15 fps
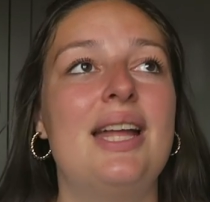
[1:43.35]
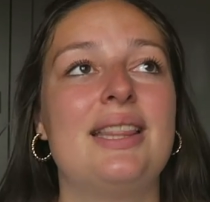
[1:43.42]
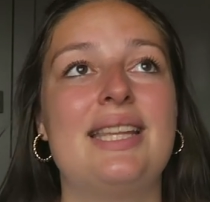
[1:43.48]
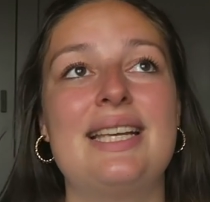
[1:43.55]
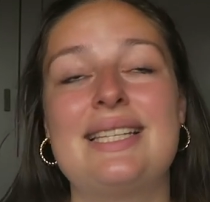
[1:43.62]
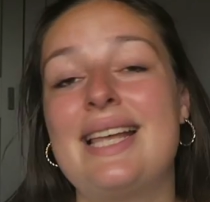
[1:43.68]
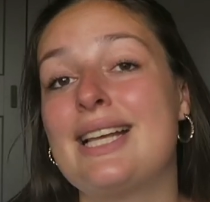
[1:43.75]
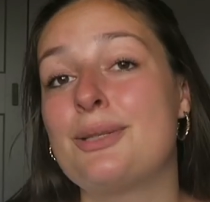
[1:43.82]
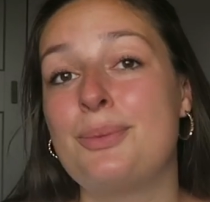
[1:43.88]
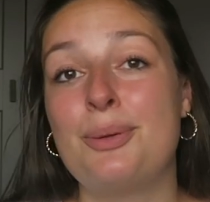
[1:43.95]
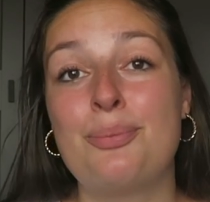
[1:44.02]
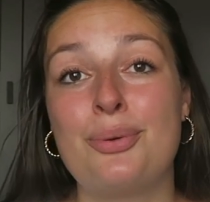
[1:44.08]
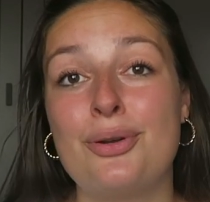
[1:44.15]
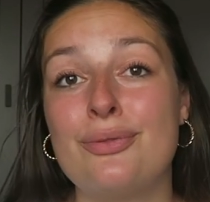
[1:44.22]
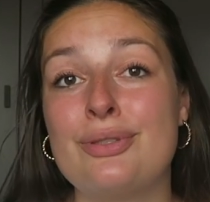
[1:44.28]
This has
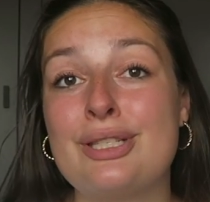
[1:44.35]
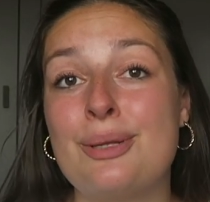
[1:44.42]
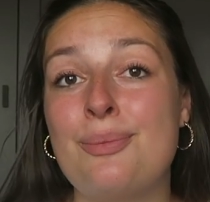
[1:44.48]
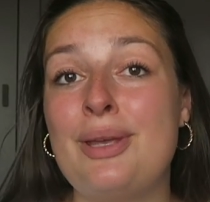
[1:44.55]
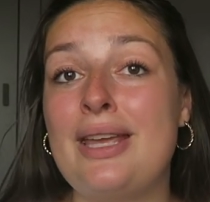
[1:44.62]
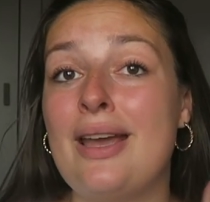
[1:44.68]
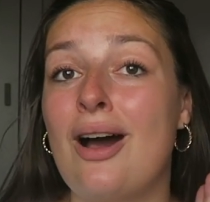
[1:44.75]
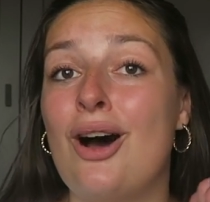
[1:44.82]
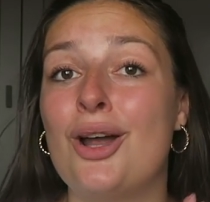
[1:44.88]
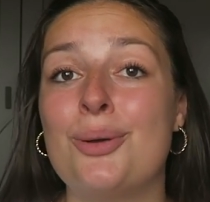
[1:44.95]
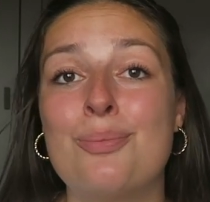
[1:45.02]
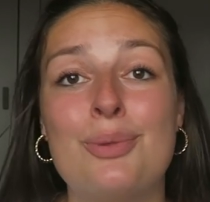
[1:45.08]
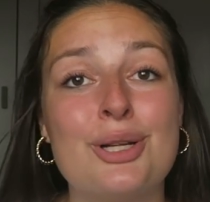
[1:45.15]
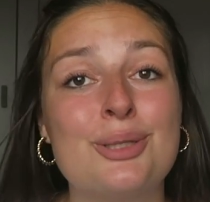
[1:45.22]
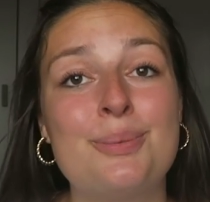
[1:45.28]
been proven to me
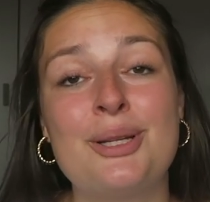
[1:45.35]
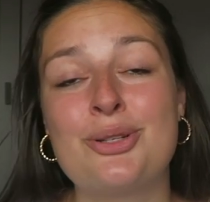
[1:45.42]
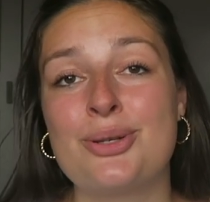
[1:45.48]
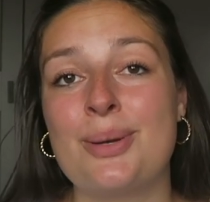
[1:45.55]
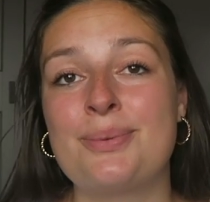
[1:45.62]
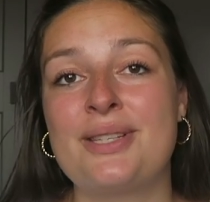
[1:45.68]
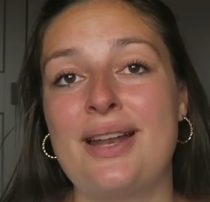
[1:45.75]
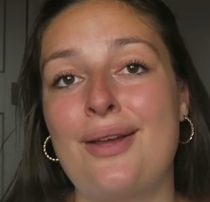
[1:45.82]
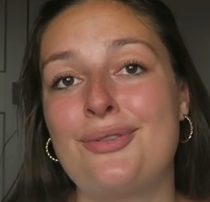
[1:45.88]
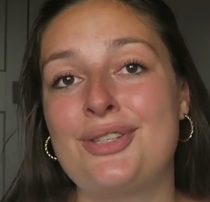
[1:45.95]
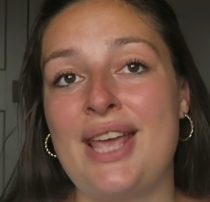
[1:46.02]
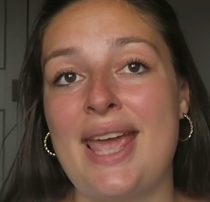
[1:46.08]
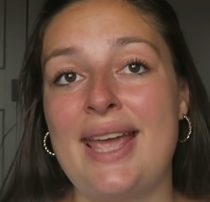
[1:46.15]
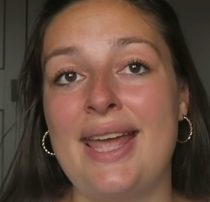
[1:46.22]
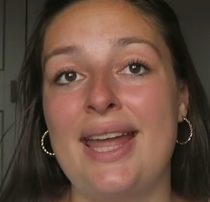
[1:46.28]
on multiple trips that I've
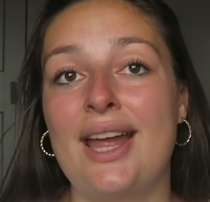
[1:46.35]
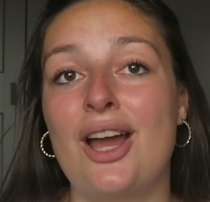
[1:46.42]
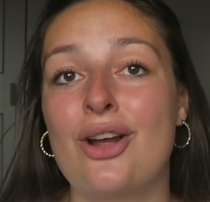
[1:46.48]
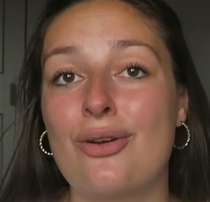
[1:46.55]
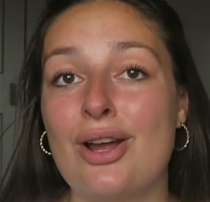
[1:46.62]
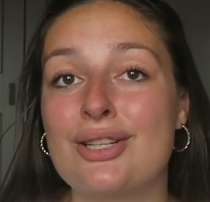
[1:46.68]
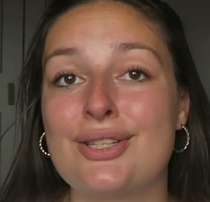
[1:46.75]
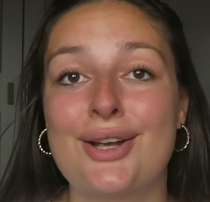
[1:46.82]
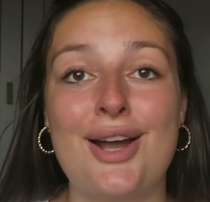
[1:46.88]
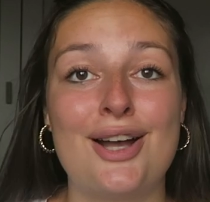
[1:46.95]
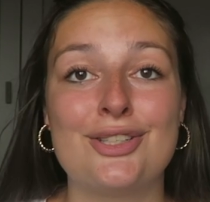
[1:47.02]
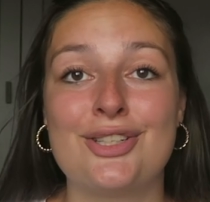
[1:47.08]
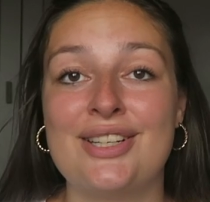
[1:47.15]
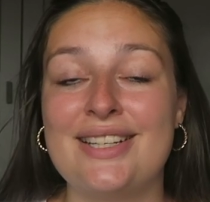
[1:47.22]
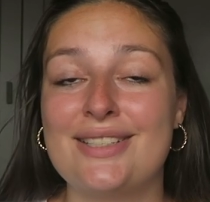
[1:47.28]
taken across the
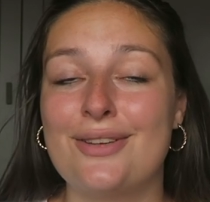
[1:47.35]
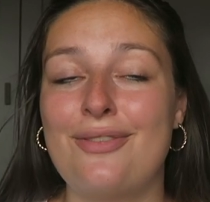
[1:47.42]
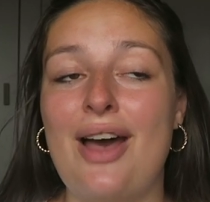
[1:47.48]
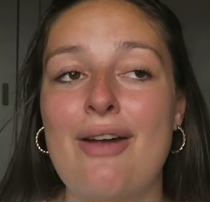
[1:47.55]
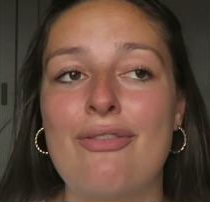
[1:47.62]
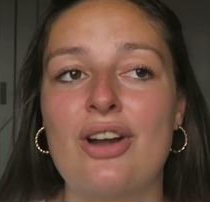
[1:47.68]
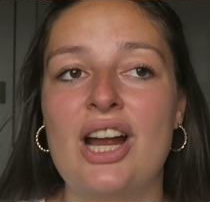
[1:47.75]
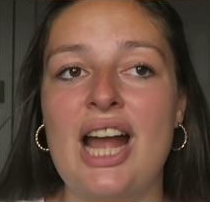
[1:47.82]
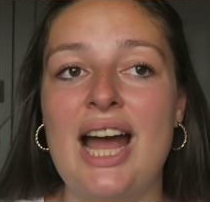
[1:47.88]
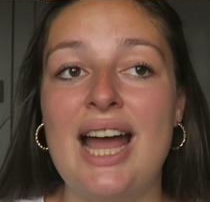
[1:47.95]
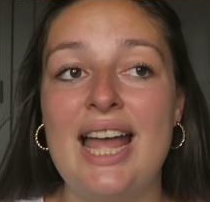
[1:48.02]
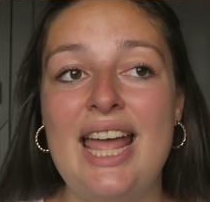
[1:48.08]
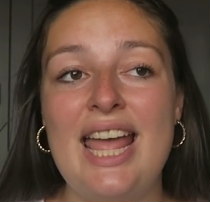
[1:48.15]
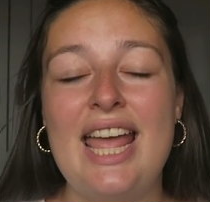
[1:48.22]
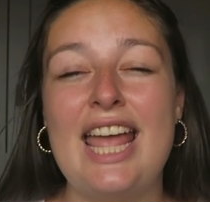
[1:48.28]
continent of Africa.
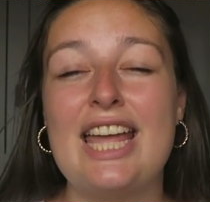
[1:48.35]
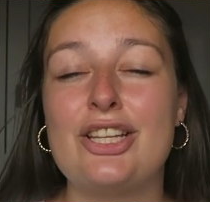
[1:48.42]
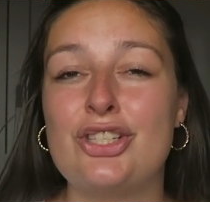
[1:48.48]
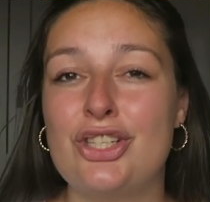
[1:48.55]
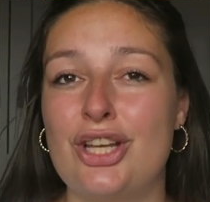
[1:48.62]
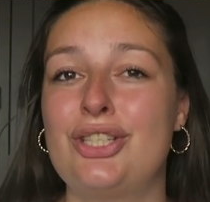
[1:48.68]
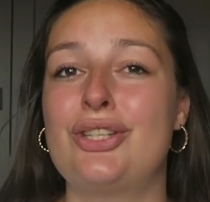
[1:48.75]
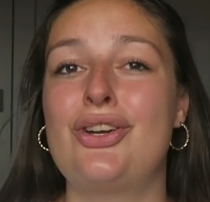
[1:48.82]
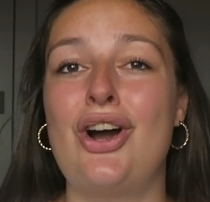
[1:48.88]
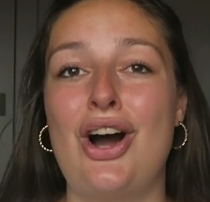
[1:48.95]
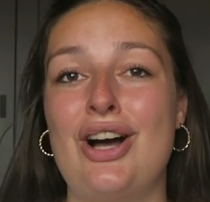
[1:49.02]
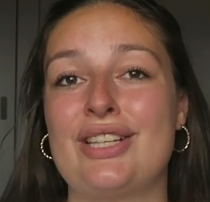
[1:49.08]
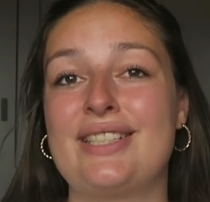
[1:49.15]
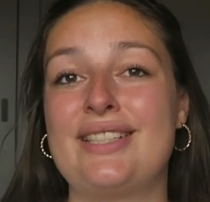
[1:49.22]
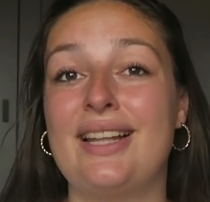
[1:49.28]
It just
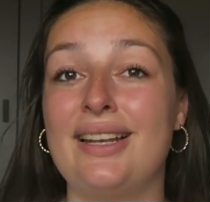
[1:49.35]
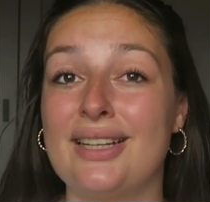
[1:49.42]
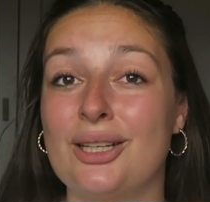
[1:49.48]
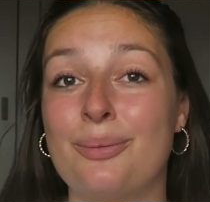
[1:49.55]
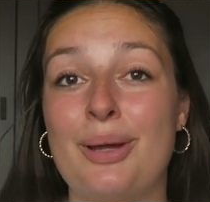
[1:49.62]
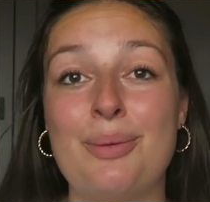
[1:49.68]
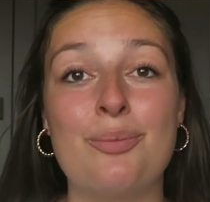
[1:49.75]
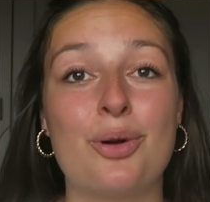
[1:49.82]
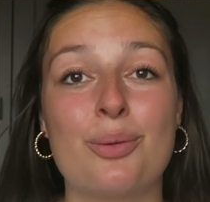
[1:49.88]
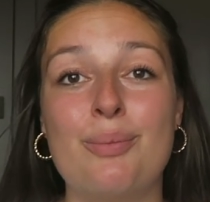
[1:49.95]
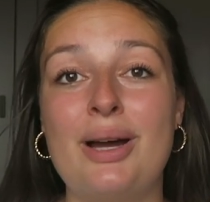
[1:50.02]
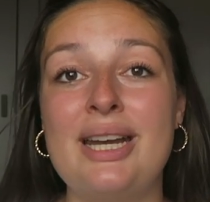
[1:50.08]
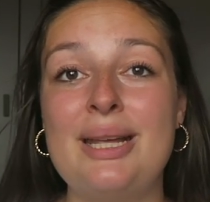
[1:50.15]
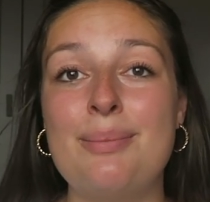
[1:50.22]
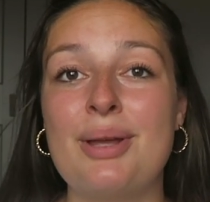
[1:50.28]
costs a little bit more
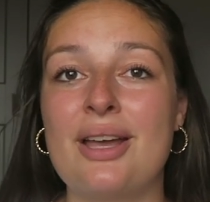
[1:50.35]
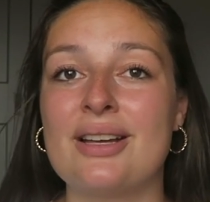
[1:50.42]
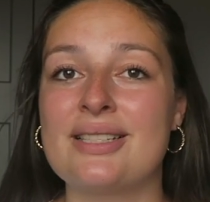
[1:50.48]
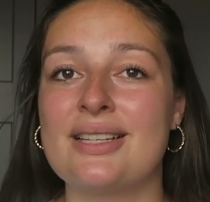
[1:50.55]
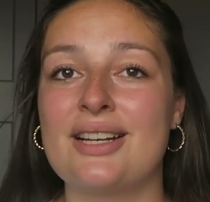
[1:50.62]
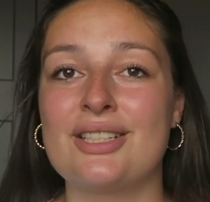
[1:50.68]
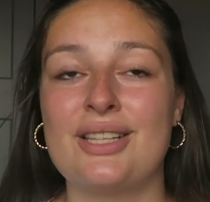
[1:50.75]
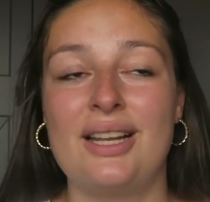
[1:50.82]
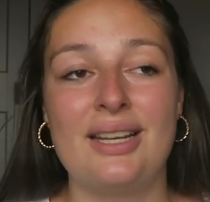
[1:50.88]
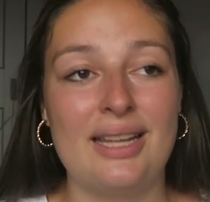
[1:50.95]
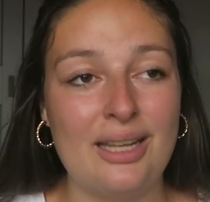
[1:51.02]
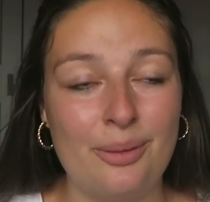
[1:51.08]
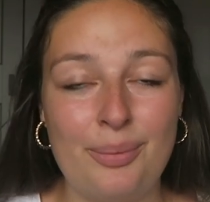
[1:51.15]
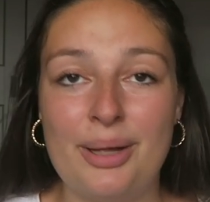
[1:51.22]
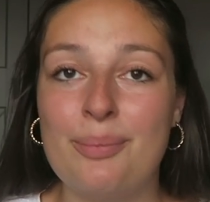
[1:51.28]
money because there's a
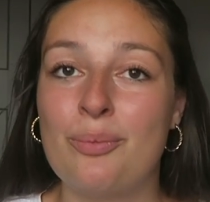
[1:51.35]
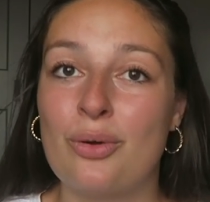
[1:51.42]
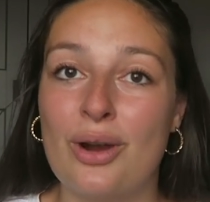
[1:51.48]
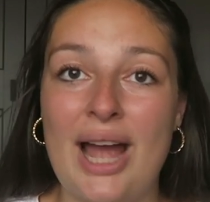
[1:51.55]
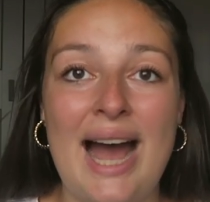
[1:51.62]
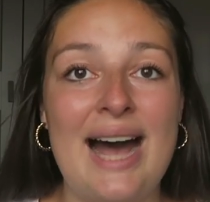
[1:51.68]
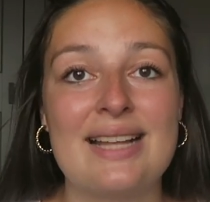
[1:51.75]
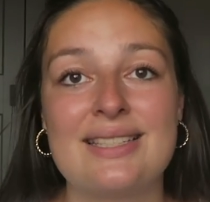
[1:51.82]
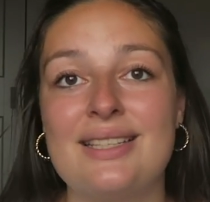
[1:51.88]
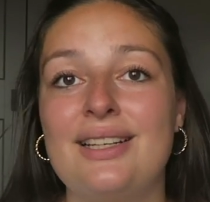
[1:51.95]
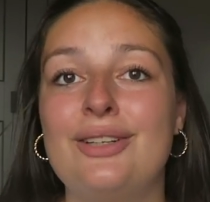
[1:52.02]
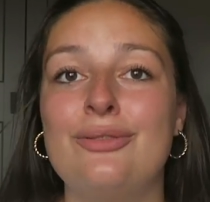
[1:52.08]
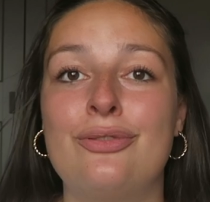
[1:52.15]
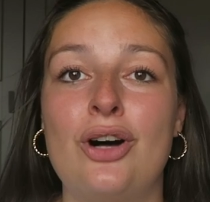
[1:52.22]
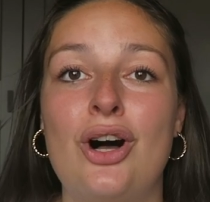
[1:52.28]
little bit more hassle
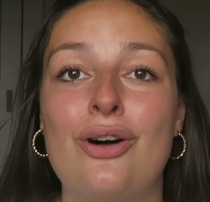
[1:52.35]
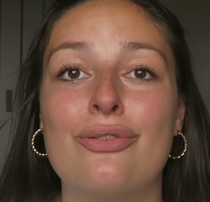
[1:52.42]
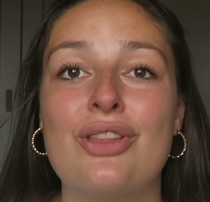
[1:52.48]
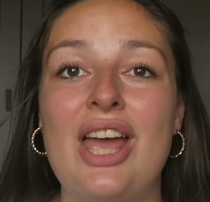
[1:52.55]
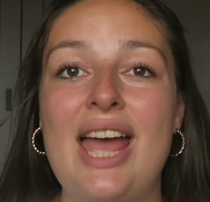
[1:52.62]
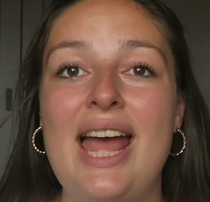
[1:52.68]
involved